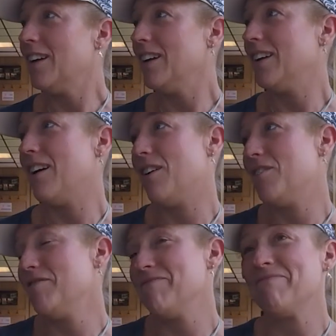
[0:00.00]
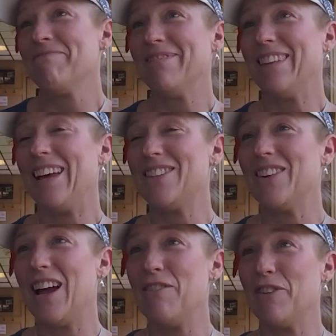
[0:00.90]
You know? That's
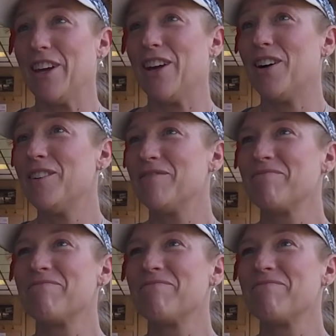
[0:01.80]
what I figure.